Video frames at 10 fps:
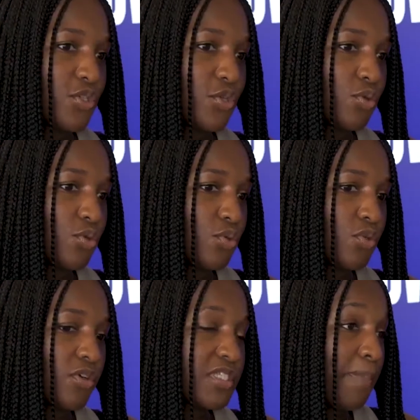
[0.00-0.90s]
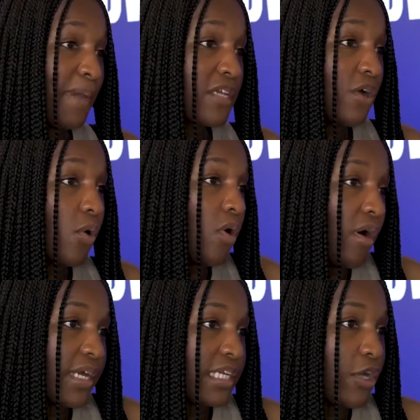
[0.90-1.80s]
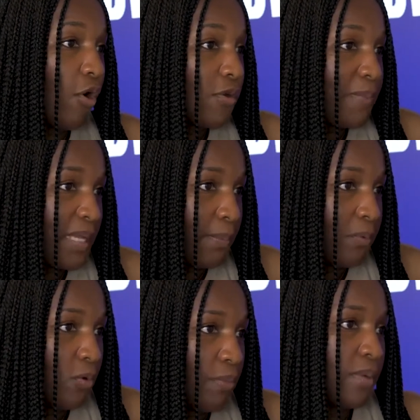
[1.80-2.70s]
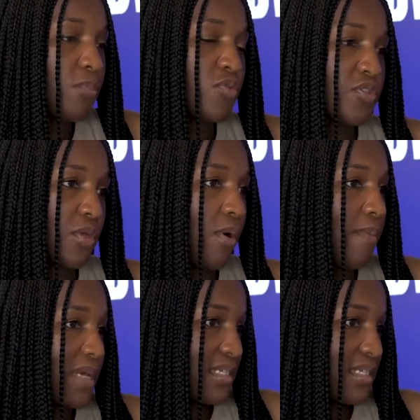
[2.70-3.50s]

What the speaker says: To not depend wholeheartedly on people, but more so on my